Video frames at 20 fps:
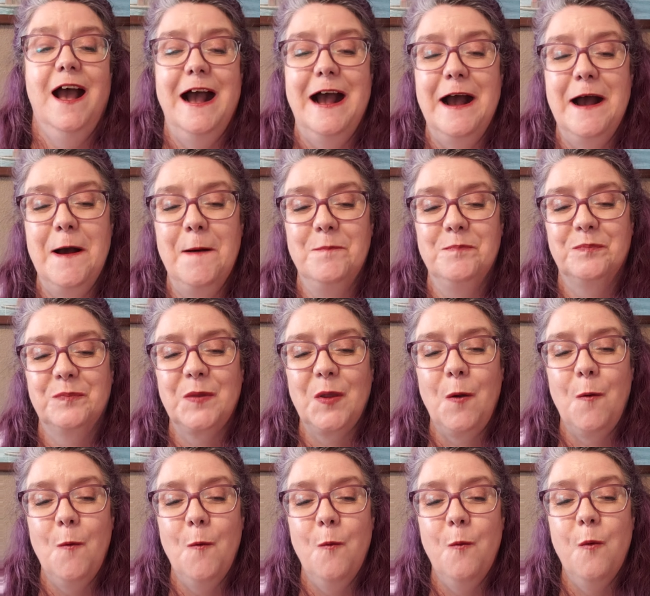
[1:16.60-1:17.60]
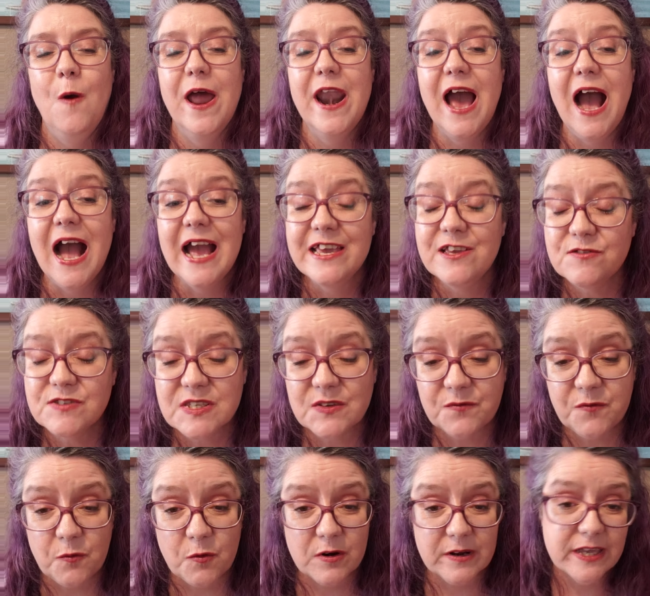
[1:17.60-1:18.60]
Um, what I use
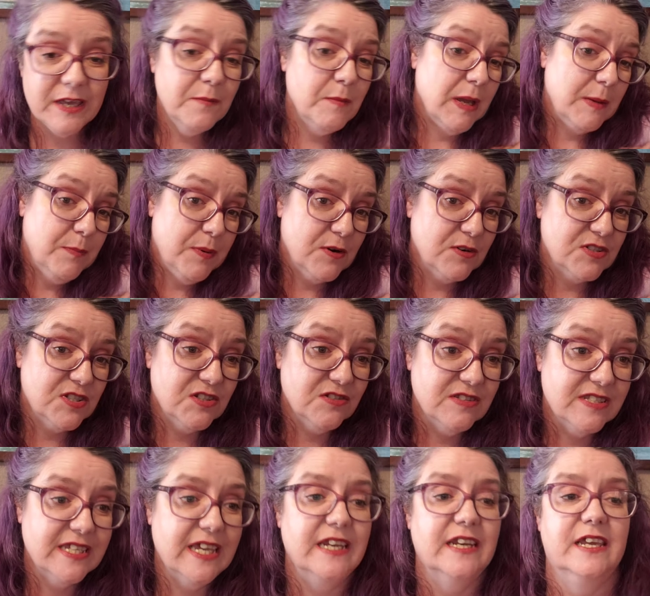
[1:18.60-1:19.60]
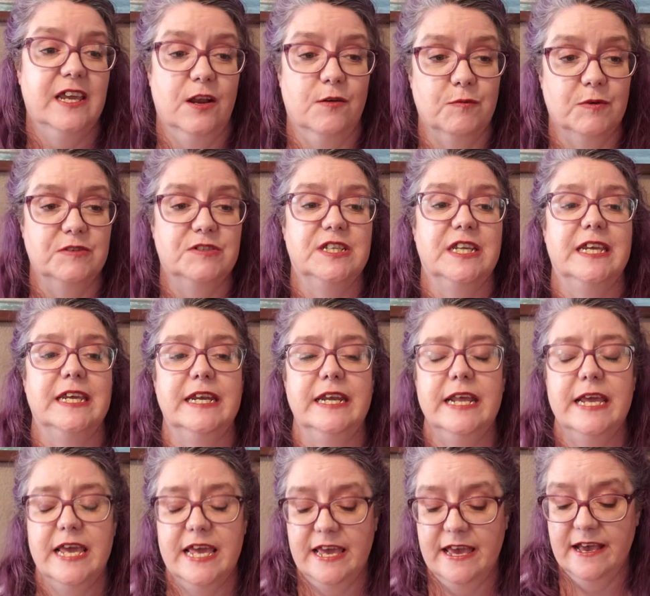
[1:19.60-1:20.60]
it for in my personal skincare
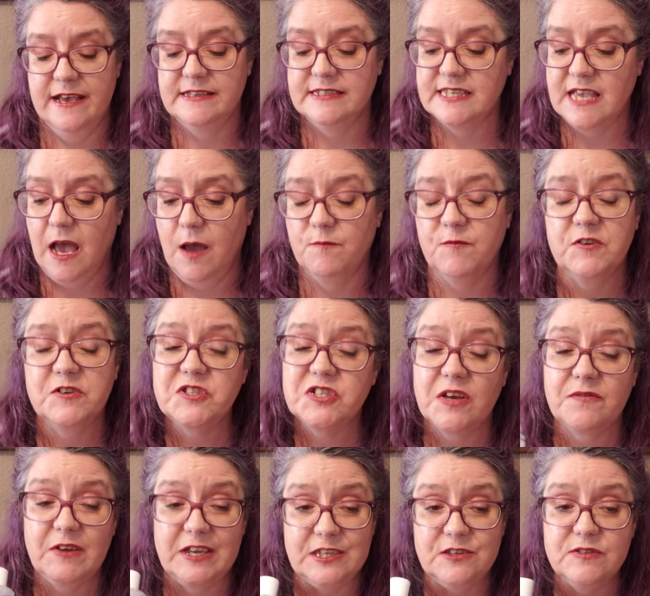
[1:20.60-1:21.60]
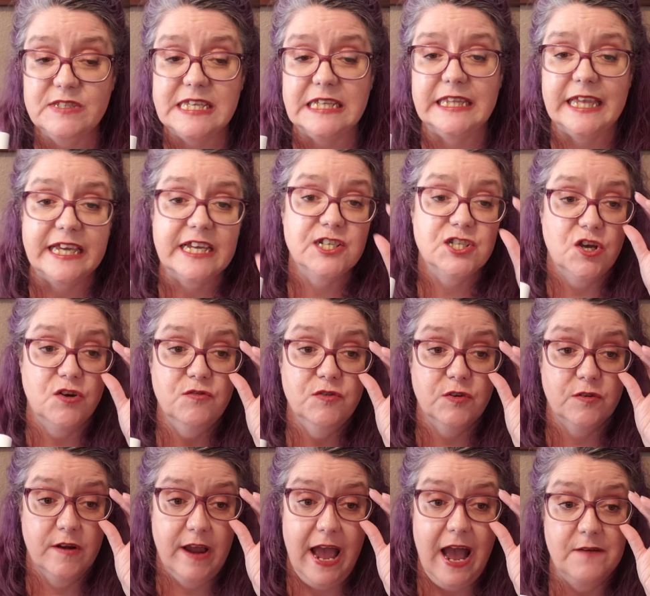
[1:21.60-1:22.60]
routine is um, first off, I use it like a
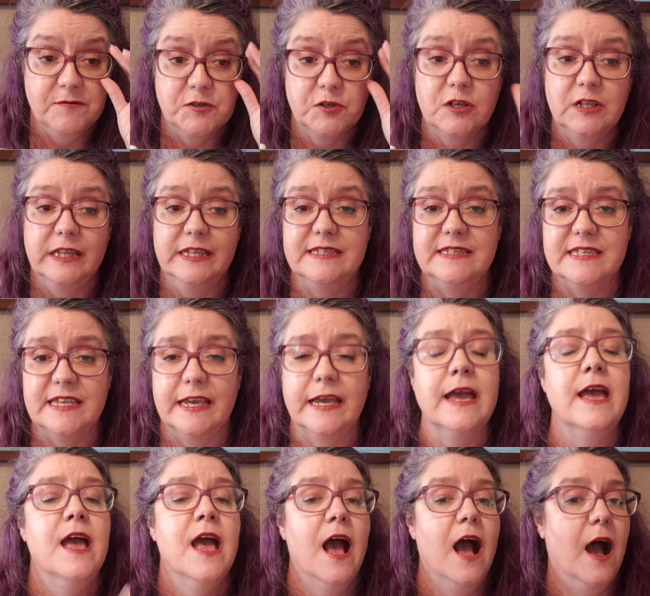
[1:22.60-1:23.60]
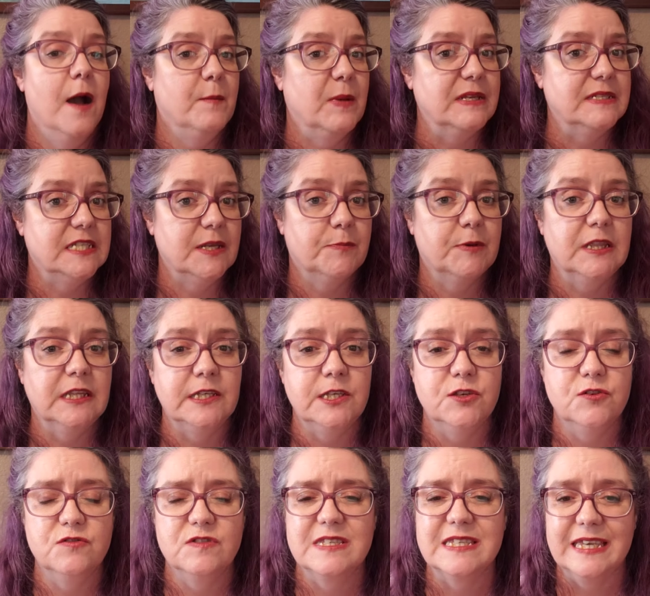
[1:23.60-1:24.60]
toner after cleansing. Um, I typically
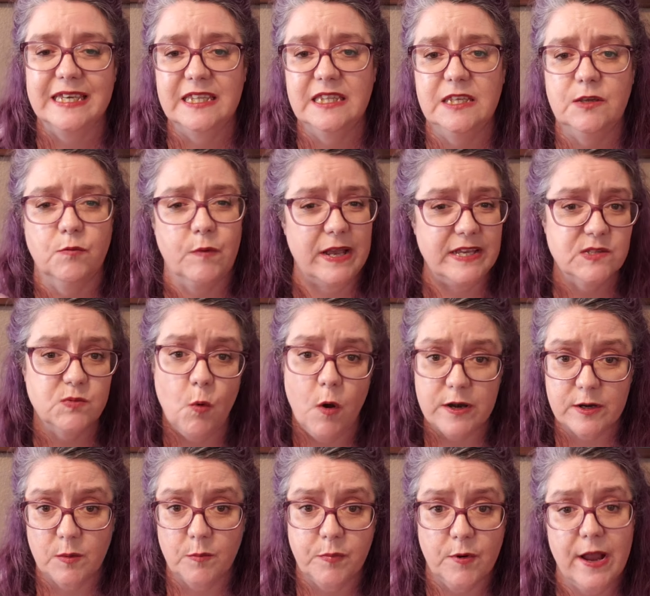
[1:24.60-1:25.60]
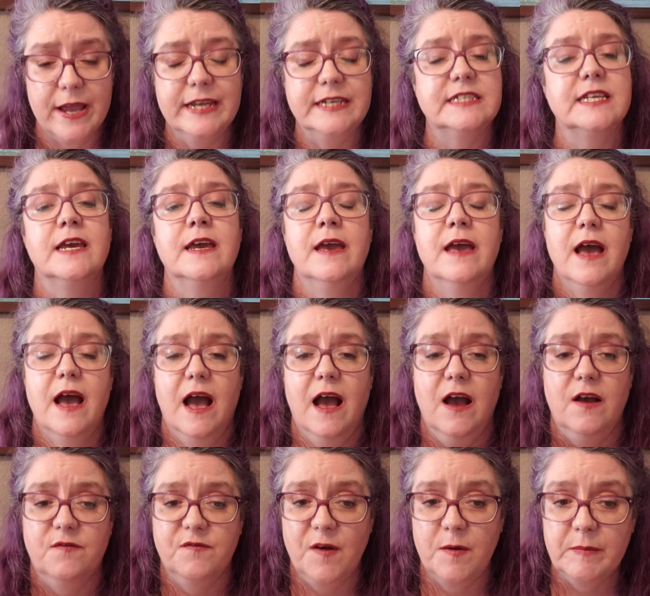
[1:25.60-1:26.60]
use like the Rice Water Bright
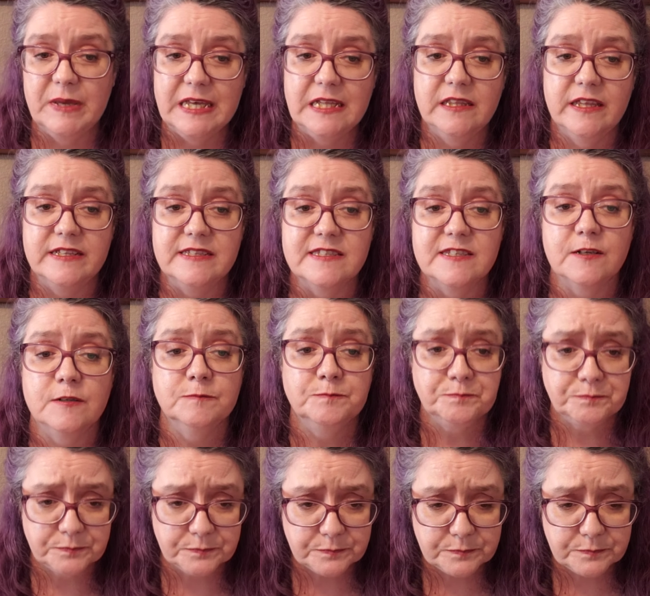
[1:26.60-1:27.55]
uh, foaming cleanser.